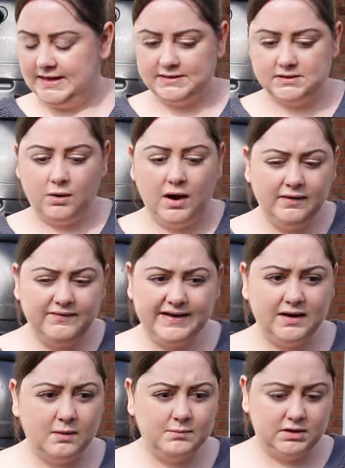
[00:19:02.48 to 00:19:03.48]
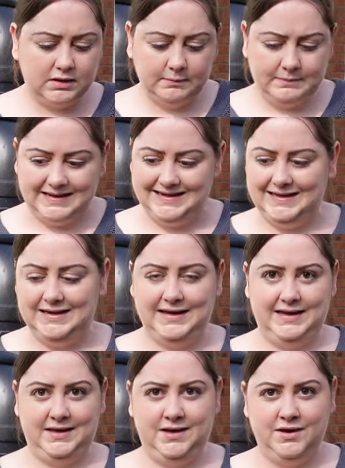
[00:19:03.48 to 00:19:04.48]
there? So I think I'm going to
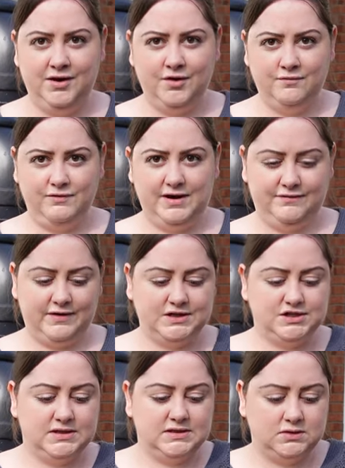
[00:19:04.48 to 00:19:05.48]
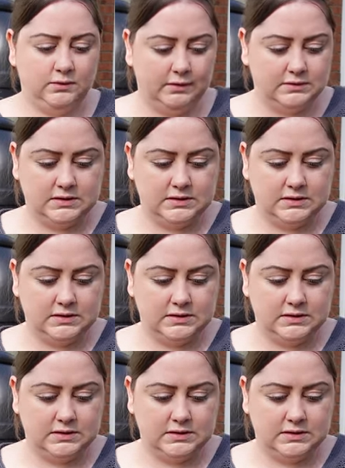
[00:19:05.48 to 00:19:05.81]
completely refresh this soil.